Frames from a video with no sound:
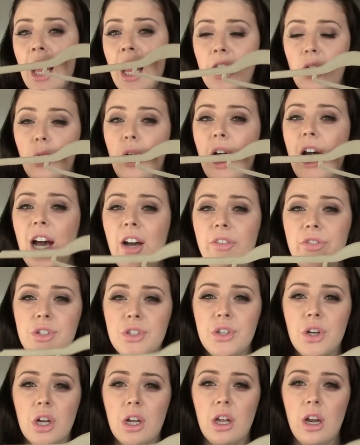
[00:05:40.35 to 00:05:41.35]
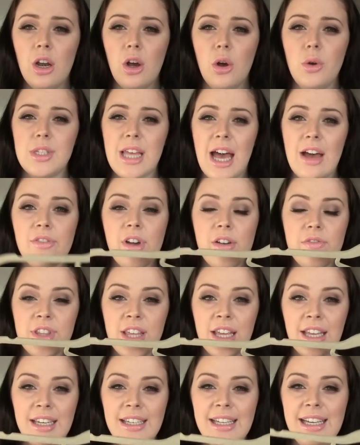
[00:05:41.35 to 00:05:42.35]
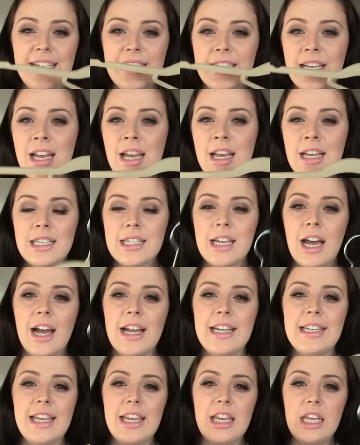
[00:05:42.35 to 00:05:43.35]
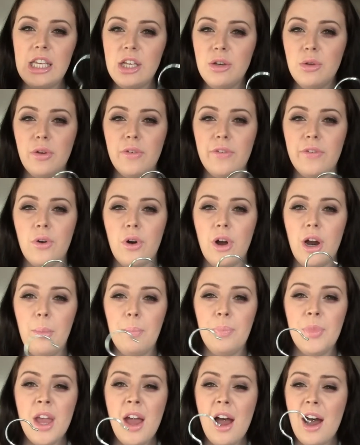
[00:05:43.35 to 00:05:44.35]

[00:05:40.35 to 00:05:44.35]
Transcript: look after their clothes, have everything neat, tidy, uniform.